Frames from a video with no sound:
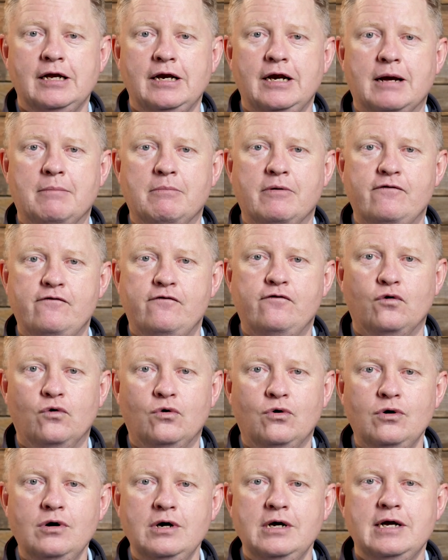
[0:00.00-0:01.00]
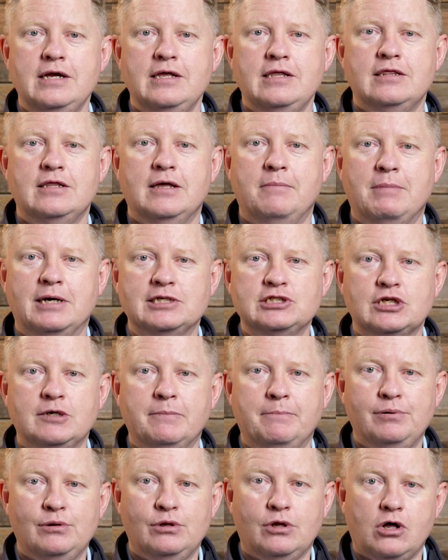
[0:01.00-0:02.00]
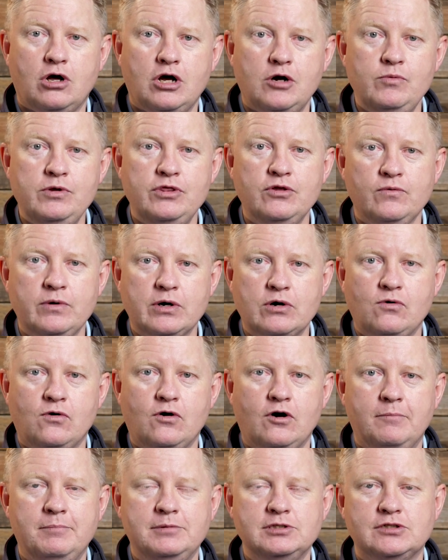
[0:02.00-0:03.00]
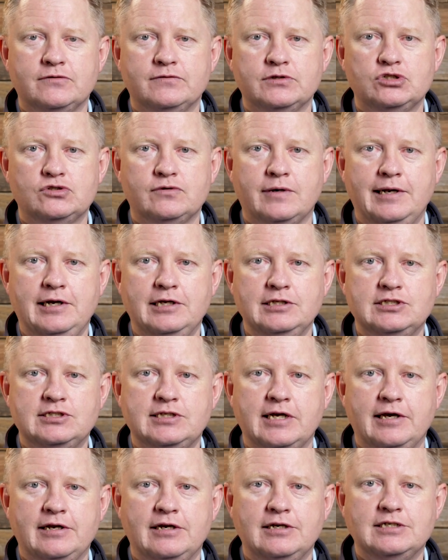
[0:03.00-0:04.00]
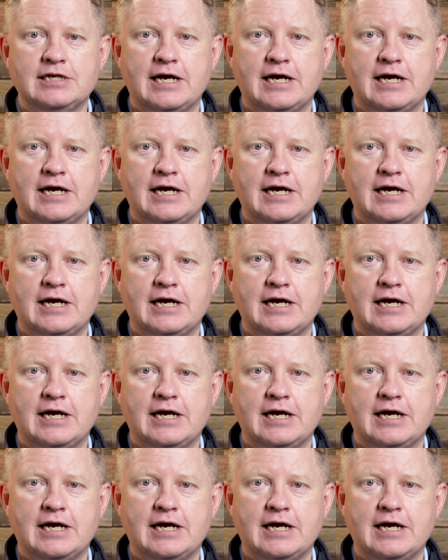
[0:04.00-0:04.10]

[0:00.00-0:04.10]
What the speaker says: Number 4, they must comply with the requirements of Australian standards